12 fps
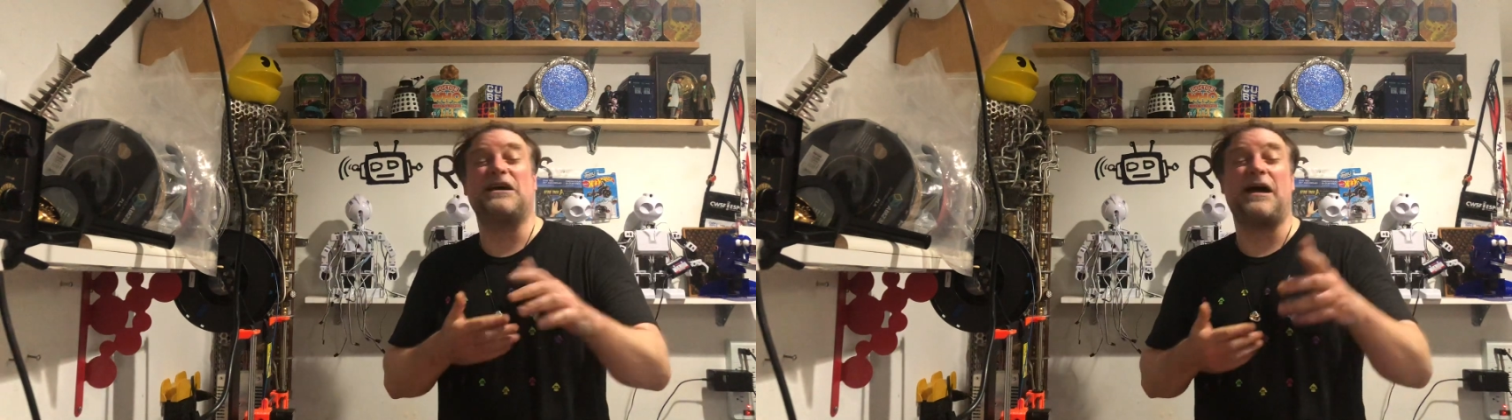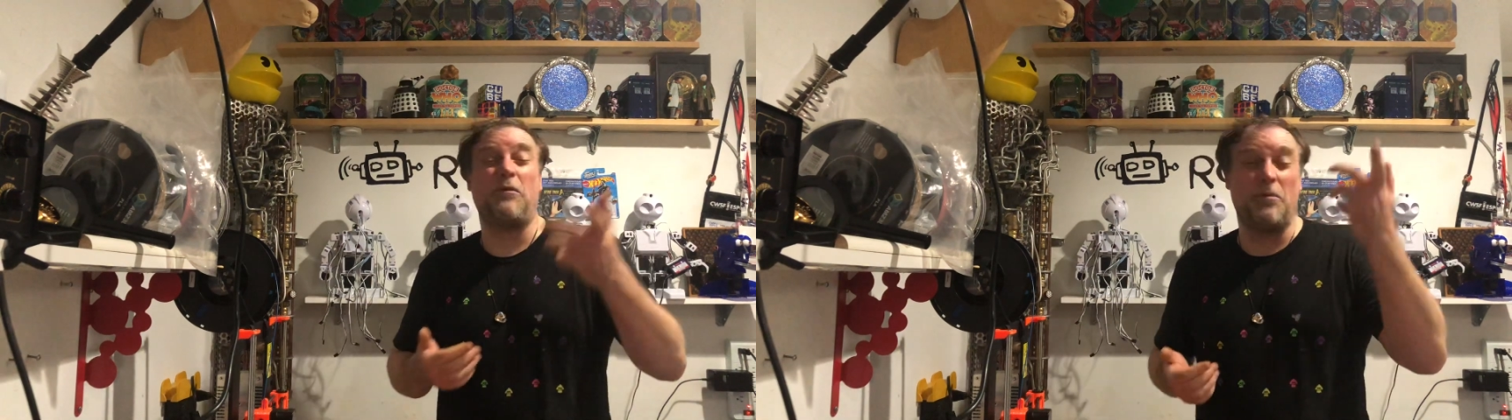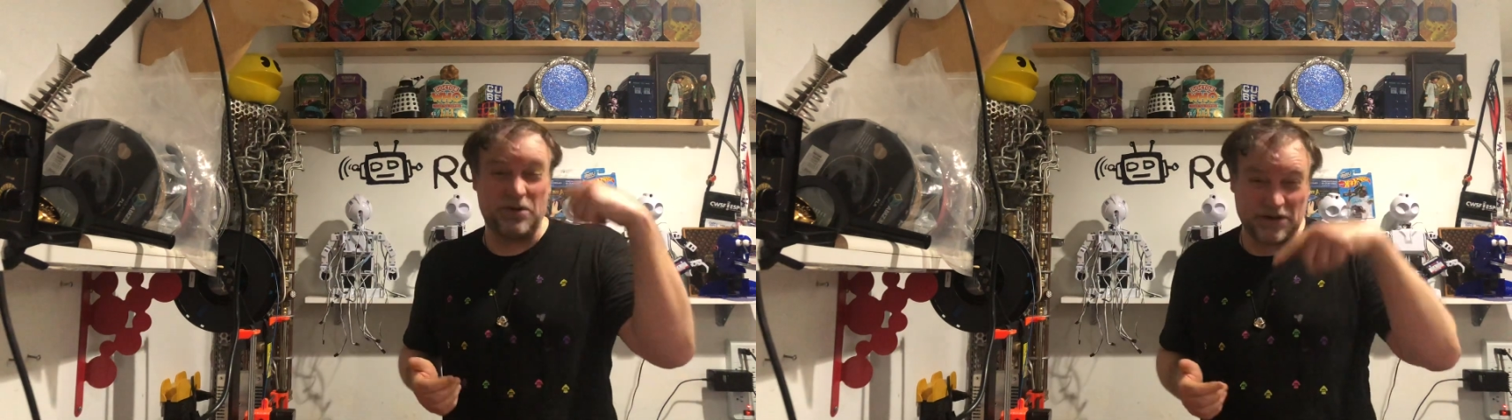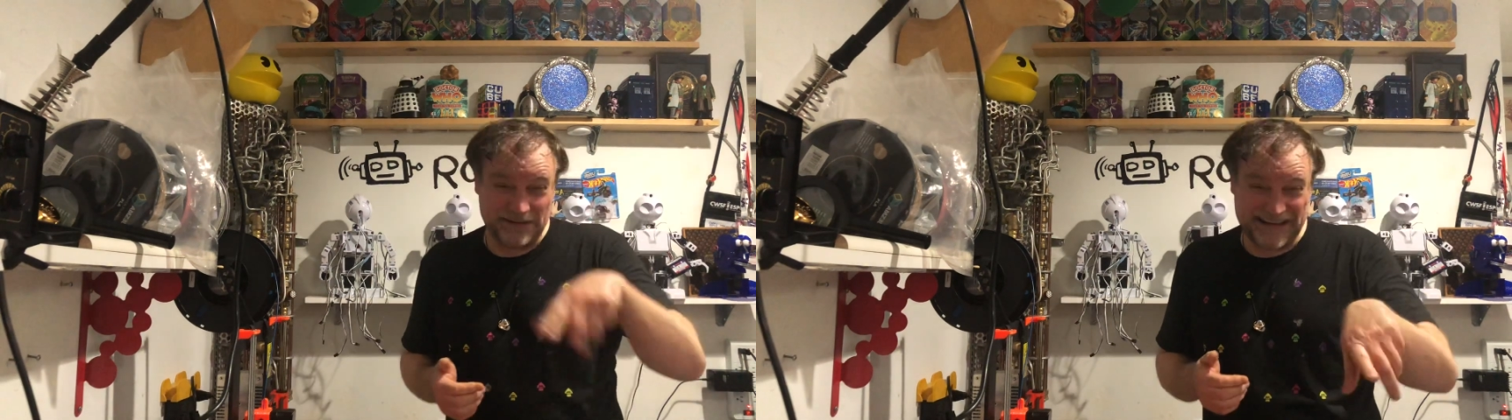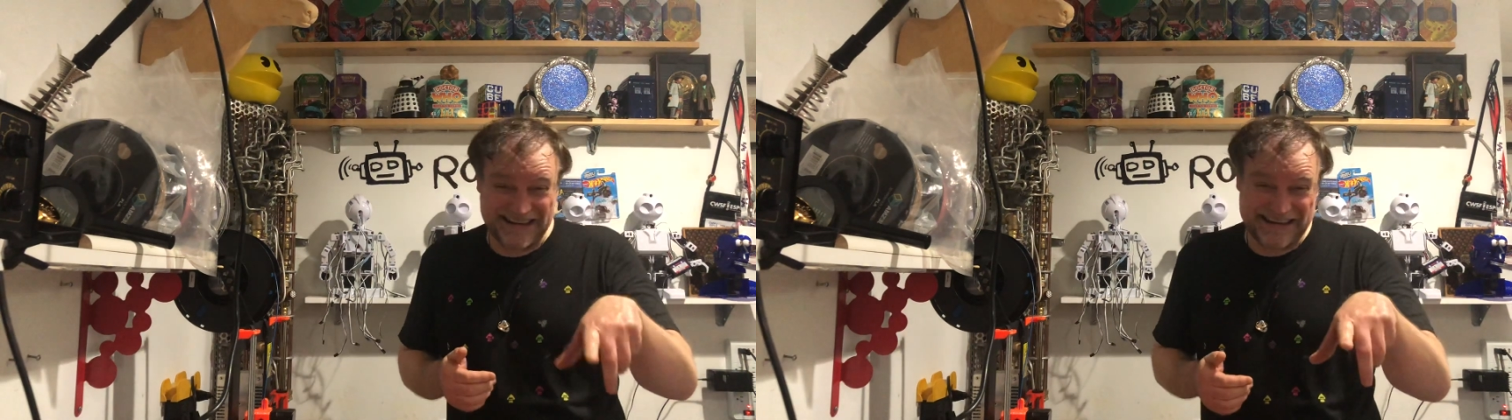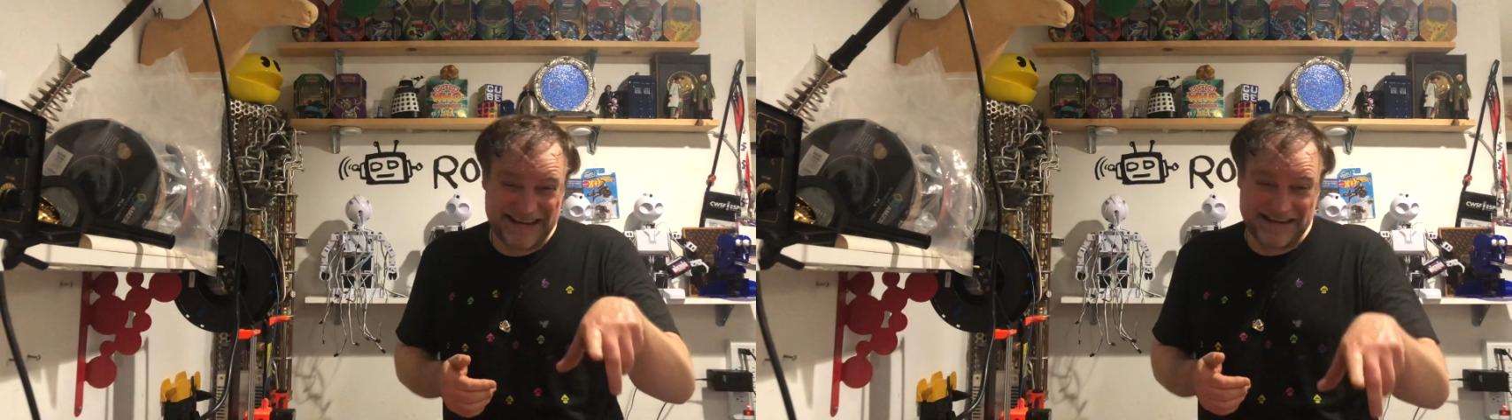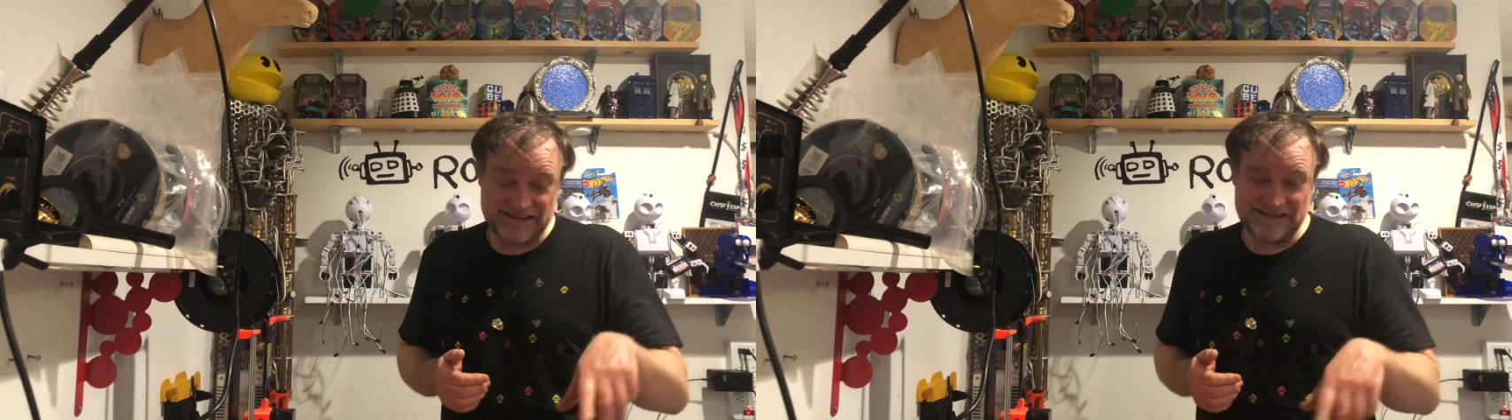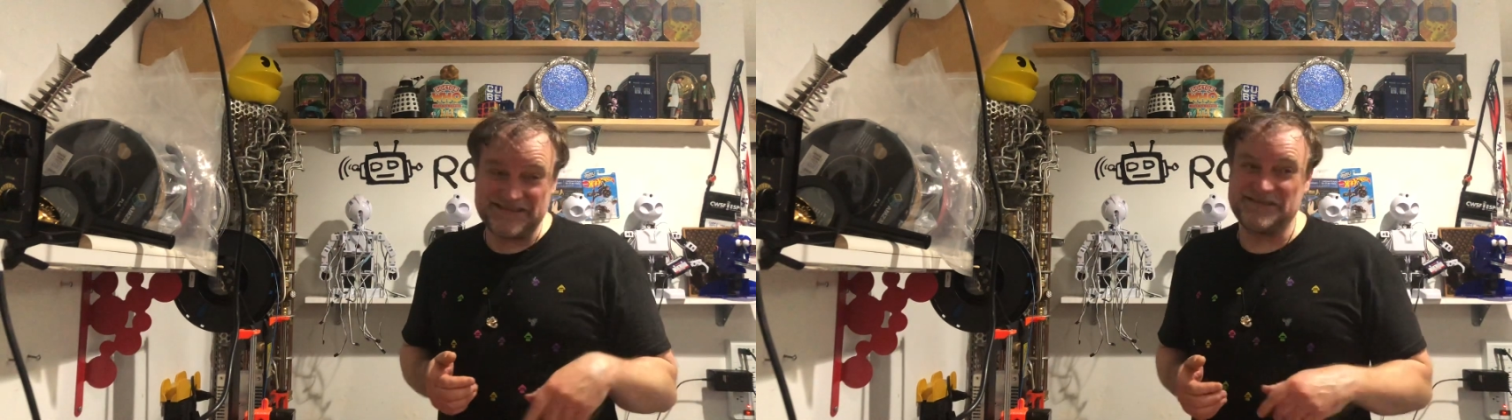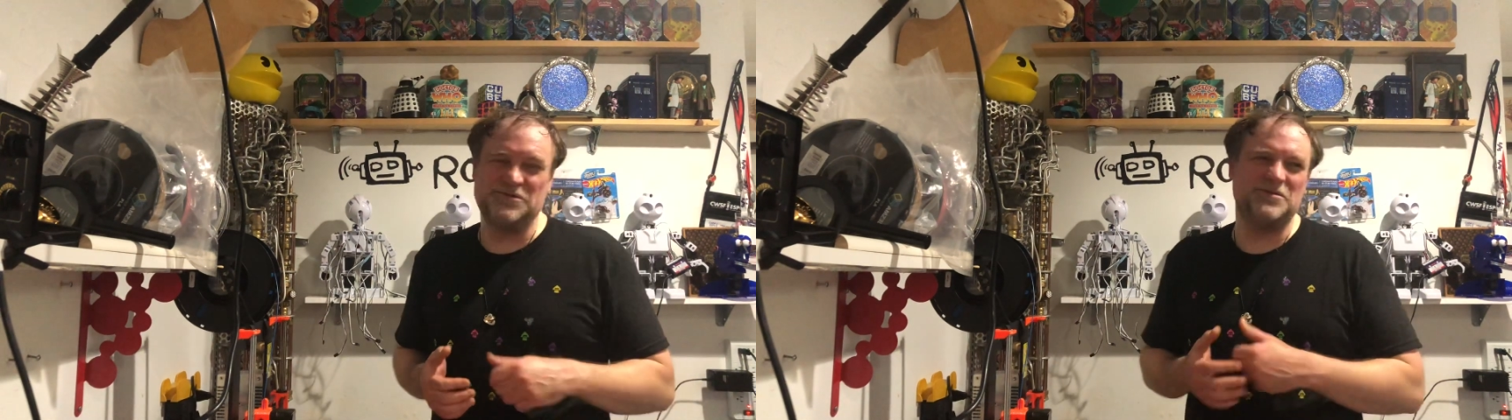I will put a link
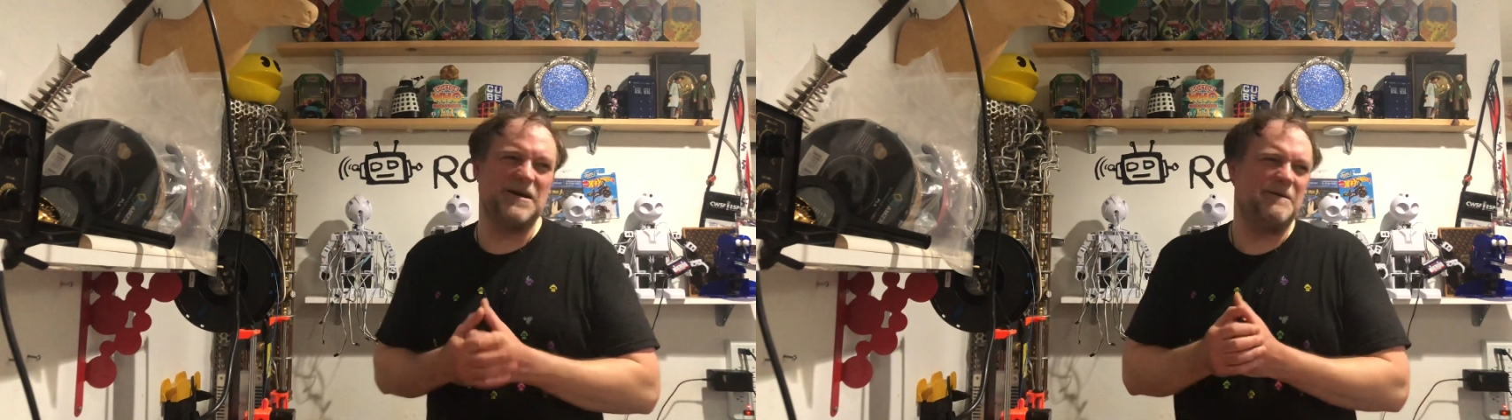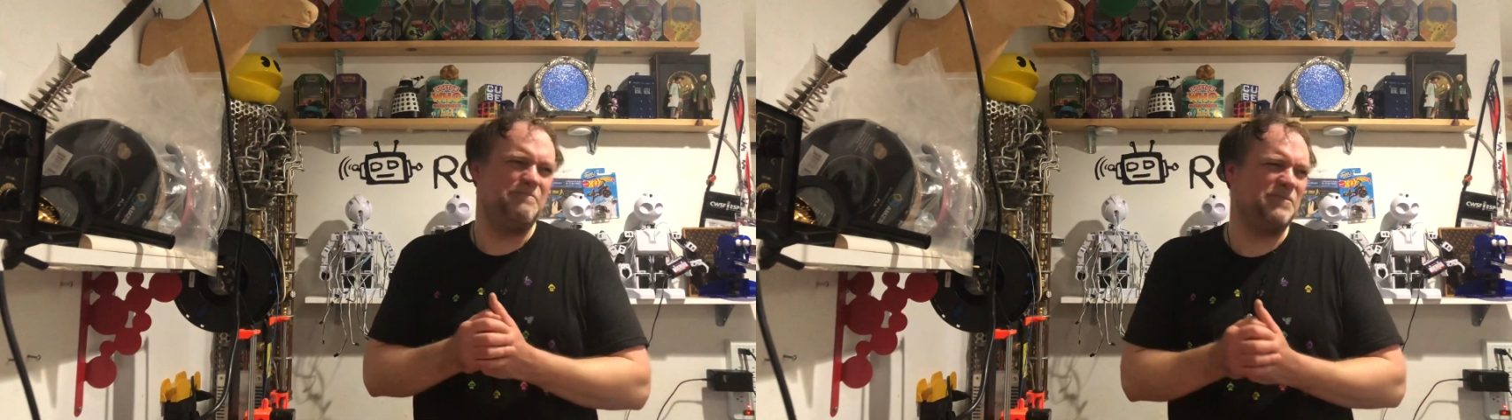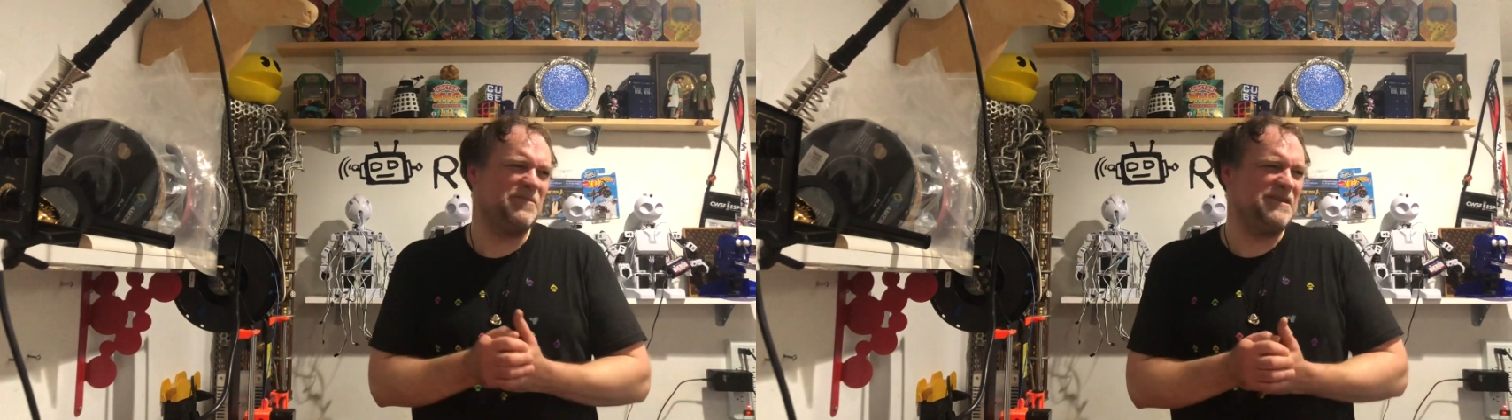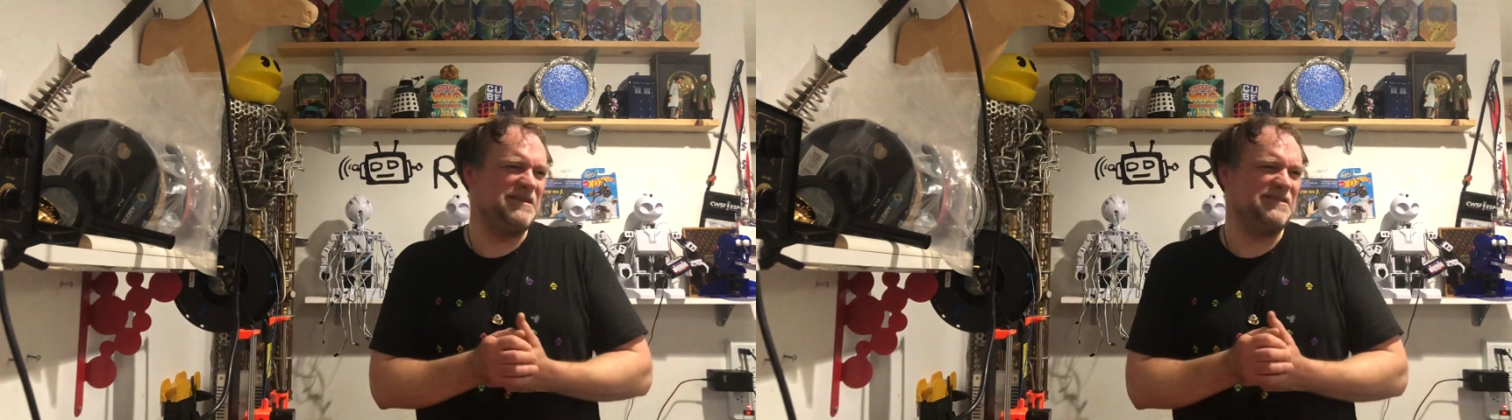into um, the